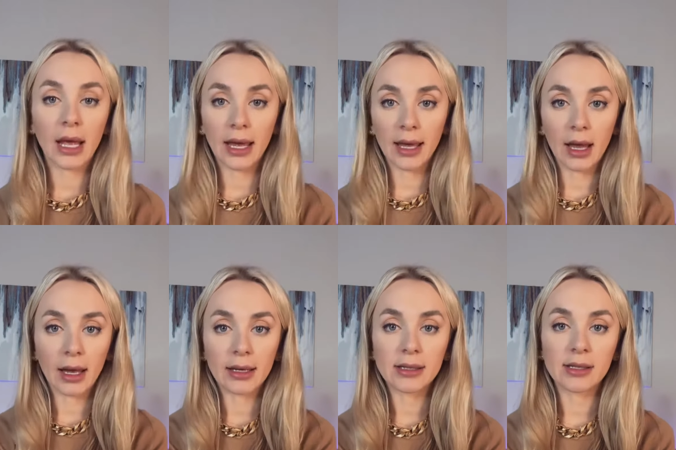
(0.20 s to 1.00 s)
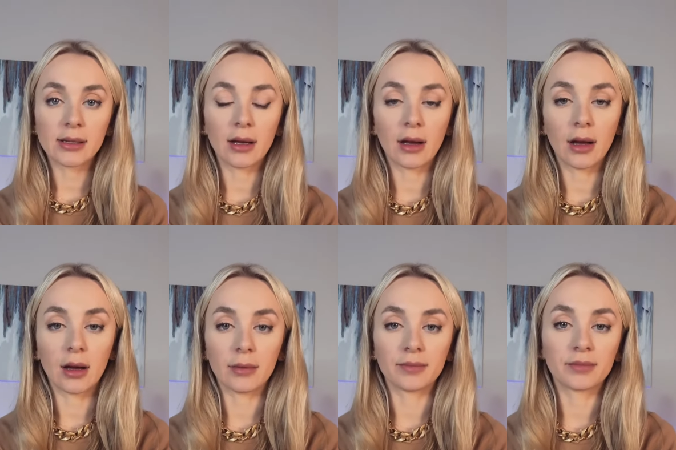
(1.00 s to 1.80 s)
Hey guys,
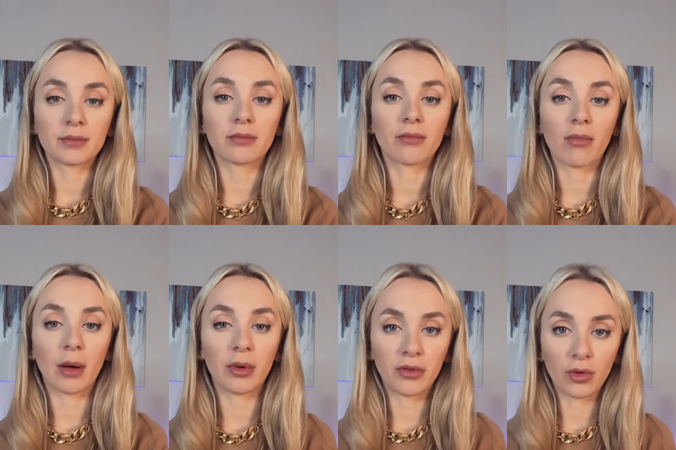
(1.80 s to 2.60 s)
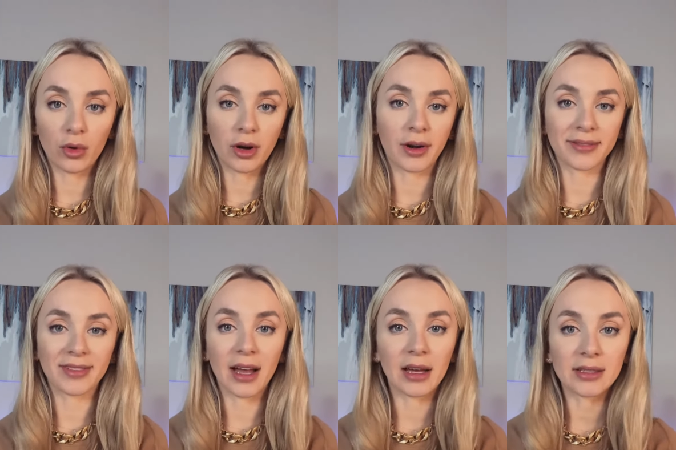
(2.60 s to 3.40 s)
um,
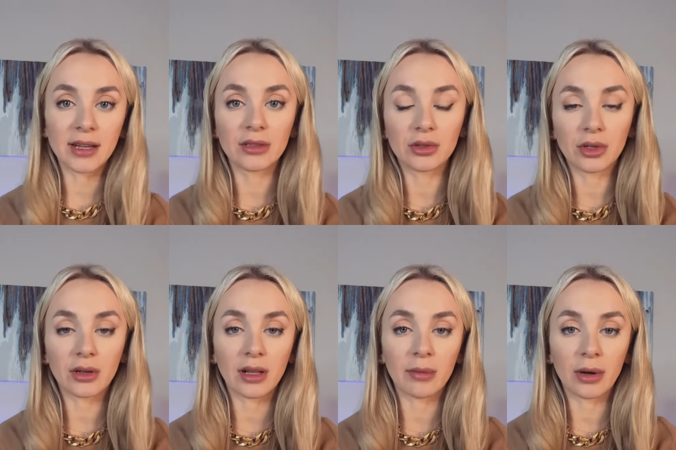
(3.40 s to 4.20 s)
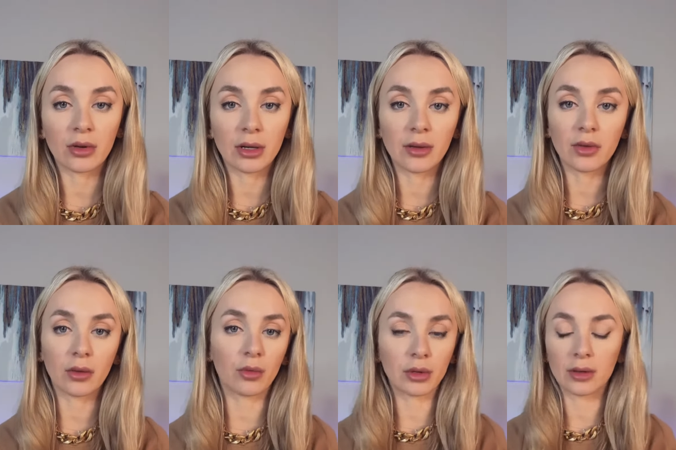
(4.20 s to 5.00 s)
before I started talking about
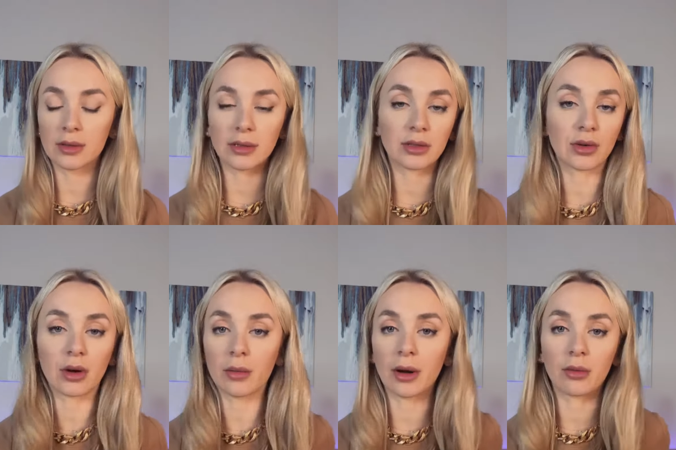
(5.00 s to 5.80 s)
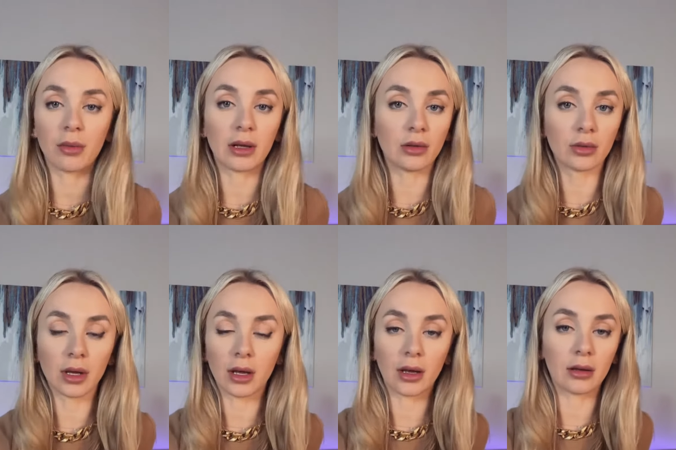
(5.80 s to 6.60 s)
anything, when I say sorry about my
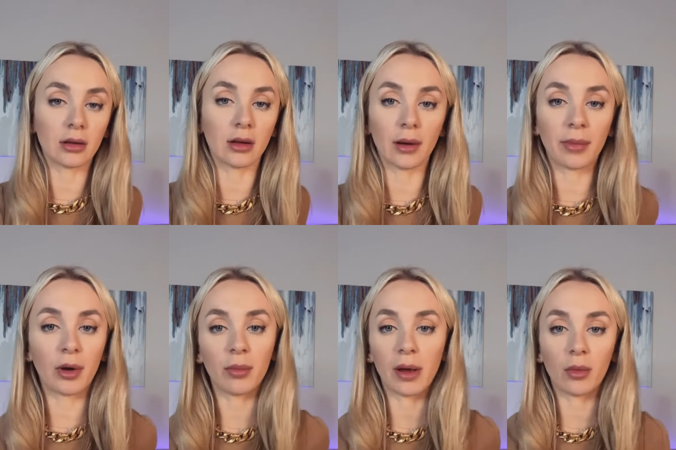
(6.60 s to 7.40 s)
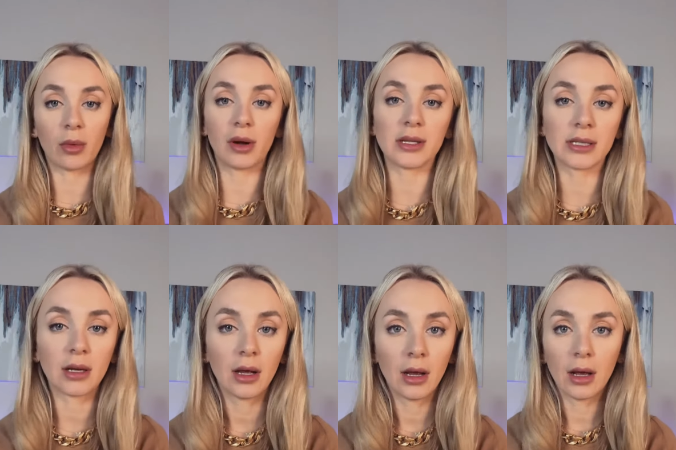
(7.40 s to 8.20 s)
look and about my voice,
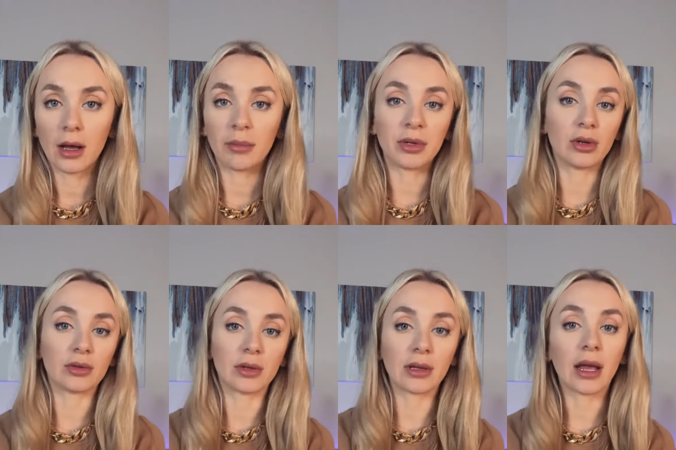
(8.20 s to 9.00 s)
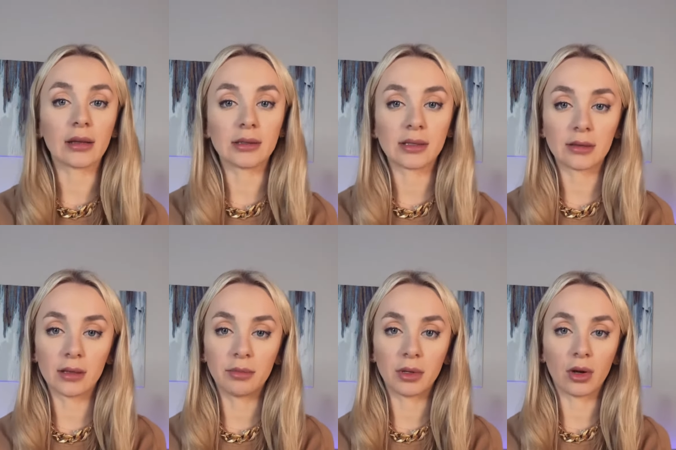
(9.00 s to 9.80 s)
I've been not really getting
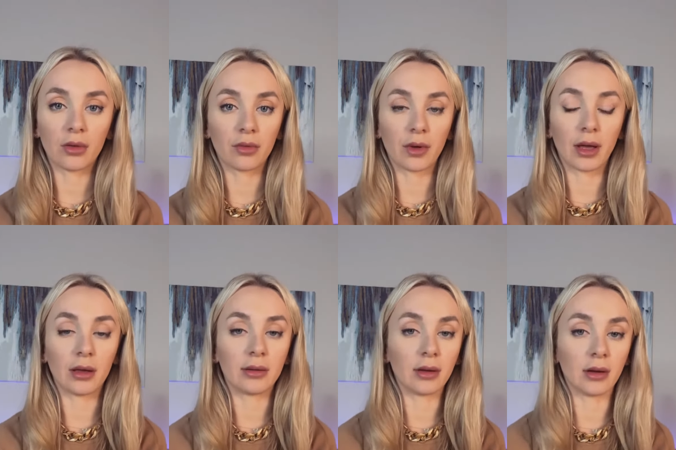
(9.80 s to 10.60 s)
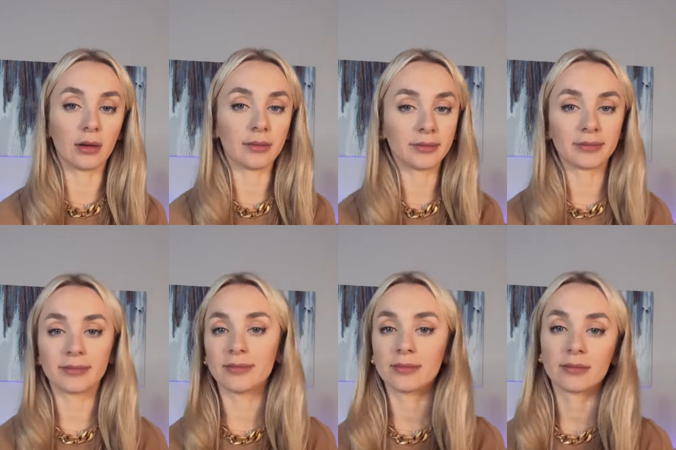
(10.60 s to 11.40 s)
sleep enough and um,
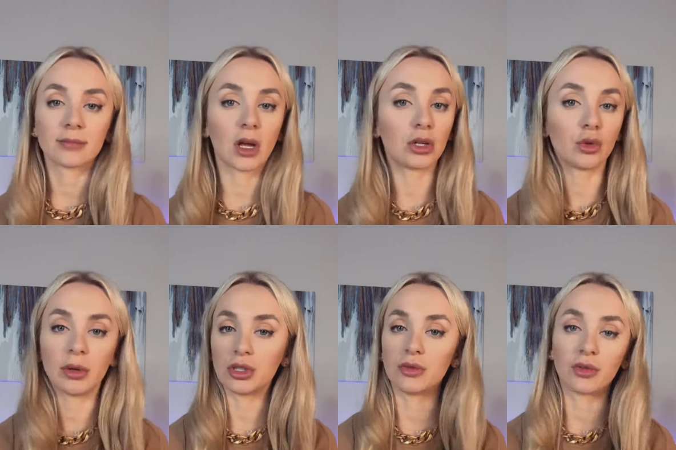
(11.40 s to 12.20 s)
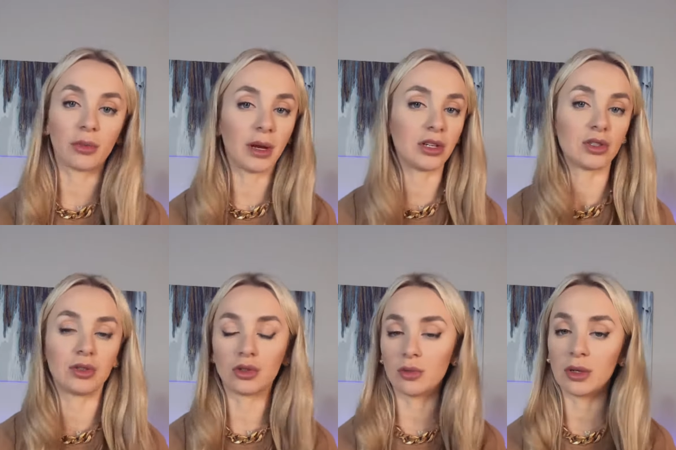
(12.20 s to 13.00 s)
too much
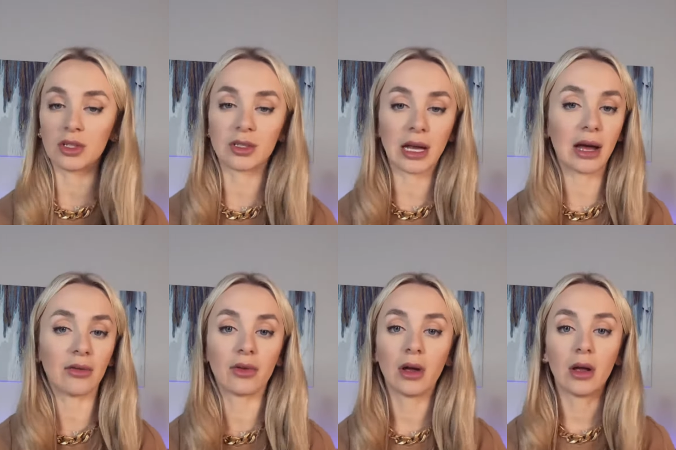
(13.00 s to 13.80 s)
information, too much stuff.